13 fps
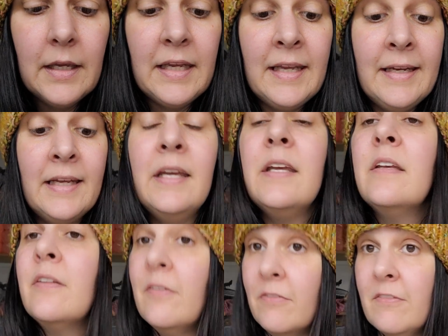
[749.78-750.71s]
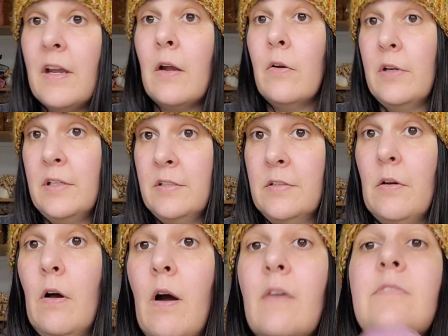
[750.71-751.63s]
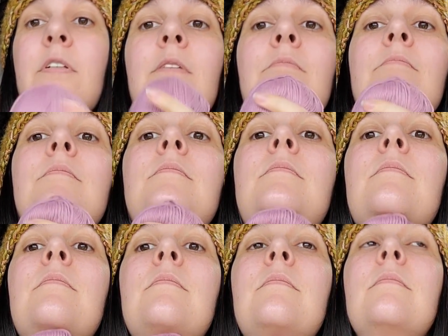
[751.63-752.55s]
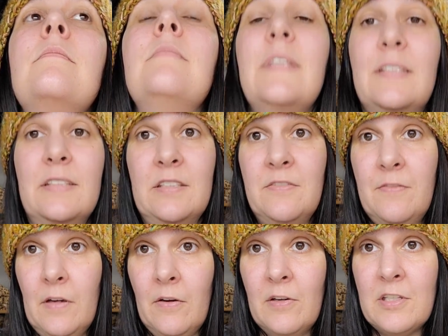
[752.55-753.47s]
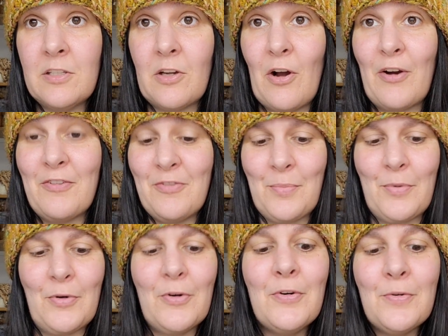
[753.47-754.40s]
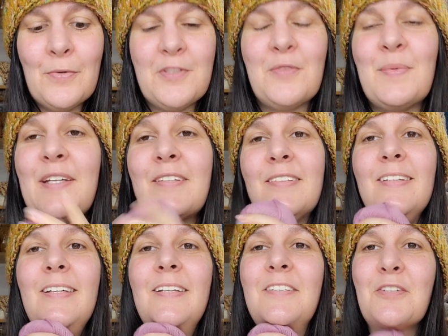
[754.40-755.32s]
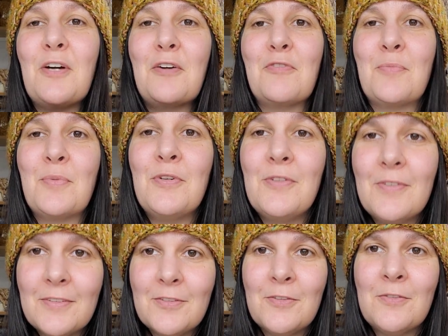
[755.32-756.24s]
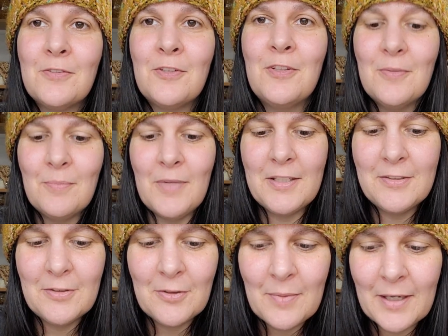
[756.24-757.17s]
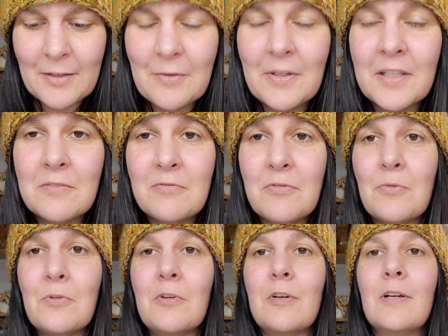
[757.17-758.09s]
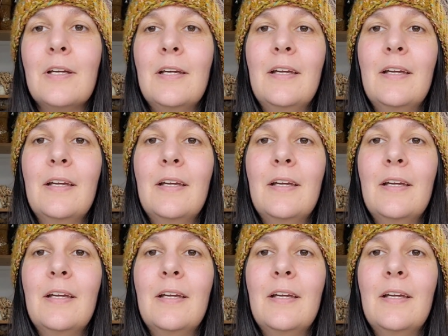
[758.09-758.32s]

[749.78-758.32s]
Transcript: And it is very soft. This is very scarfable, which means scarfable. Might turn my coin for